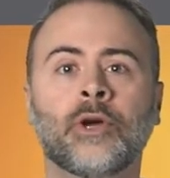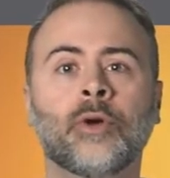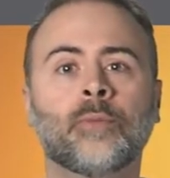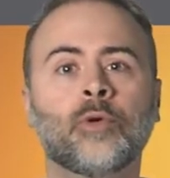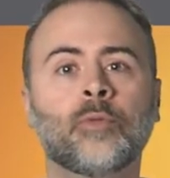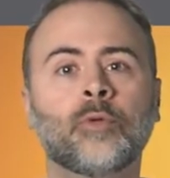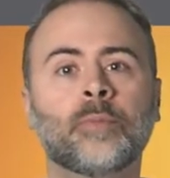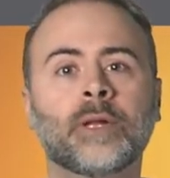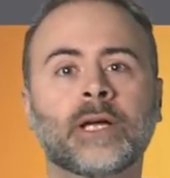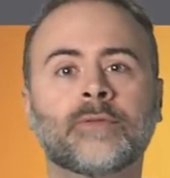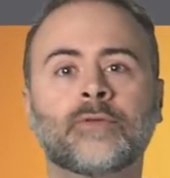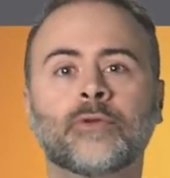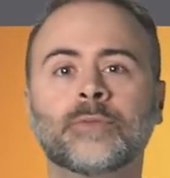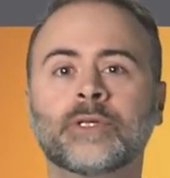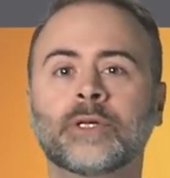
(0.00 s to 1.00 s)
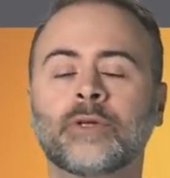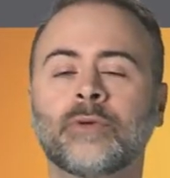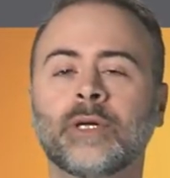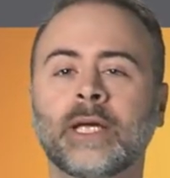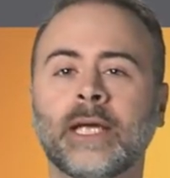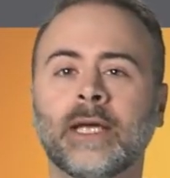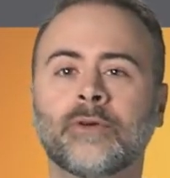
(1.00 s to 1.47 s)
mobile platforms
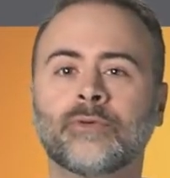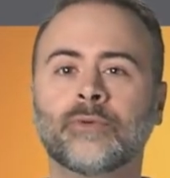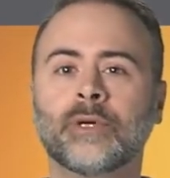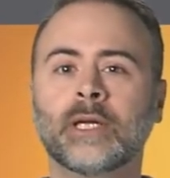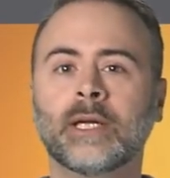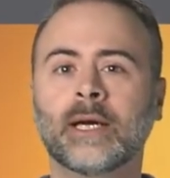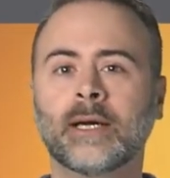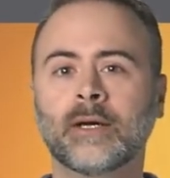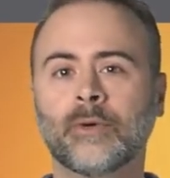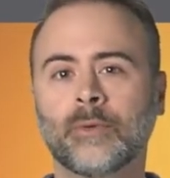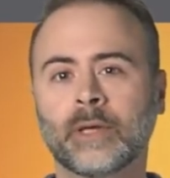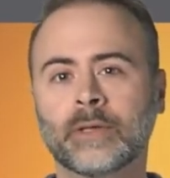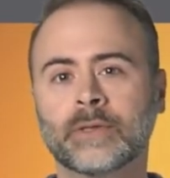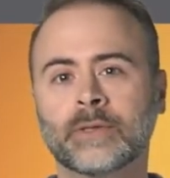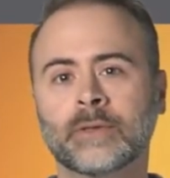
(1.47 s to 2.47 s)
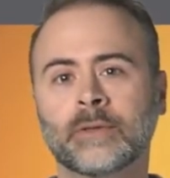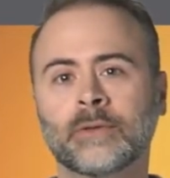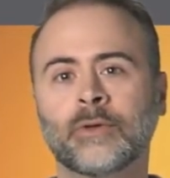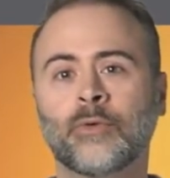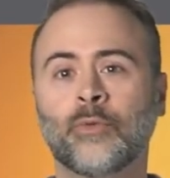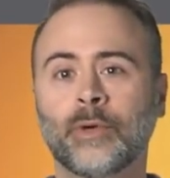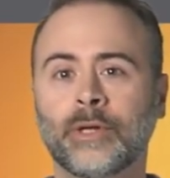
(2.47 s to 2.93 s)
including Android and iOS,
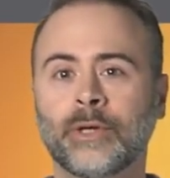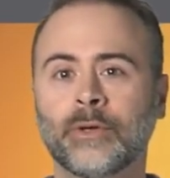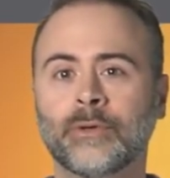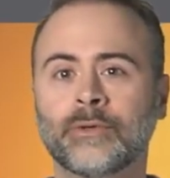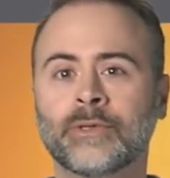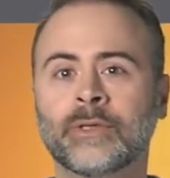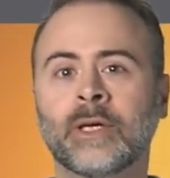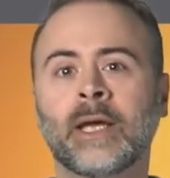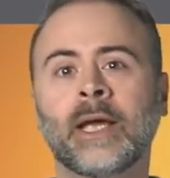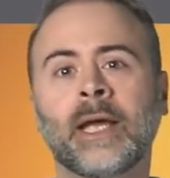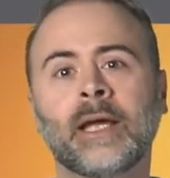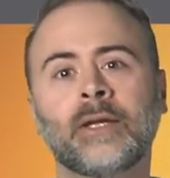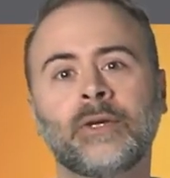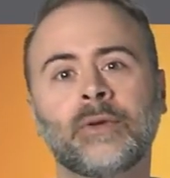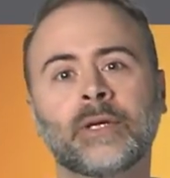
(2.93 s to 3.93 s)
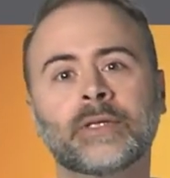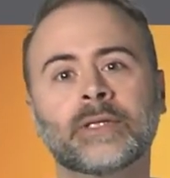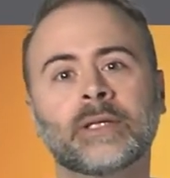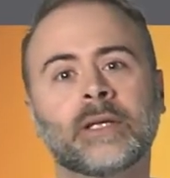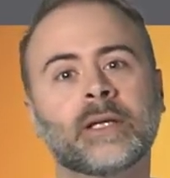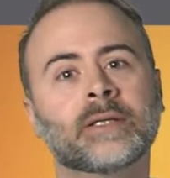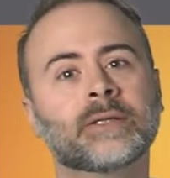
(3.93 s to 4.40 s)
Windows, and Unix and
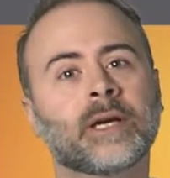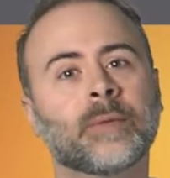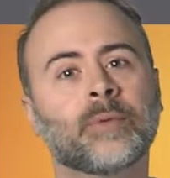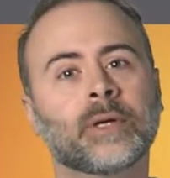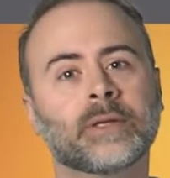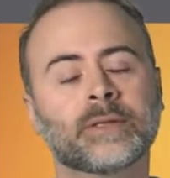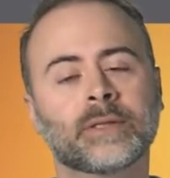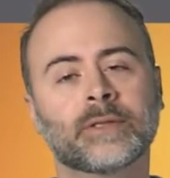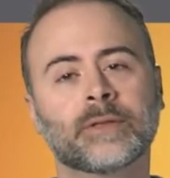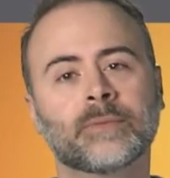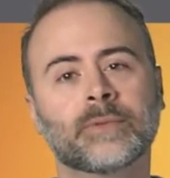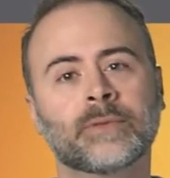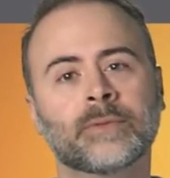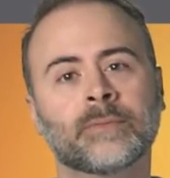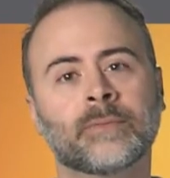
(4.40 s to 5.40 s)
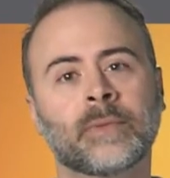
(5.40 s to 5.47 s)
Linux operating systems.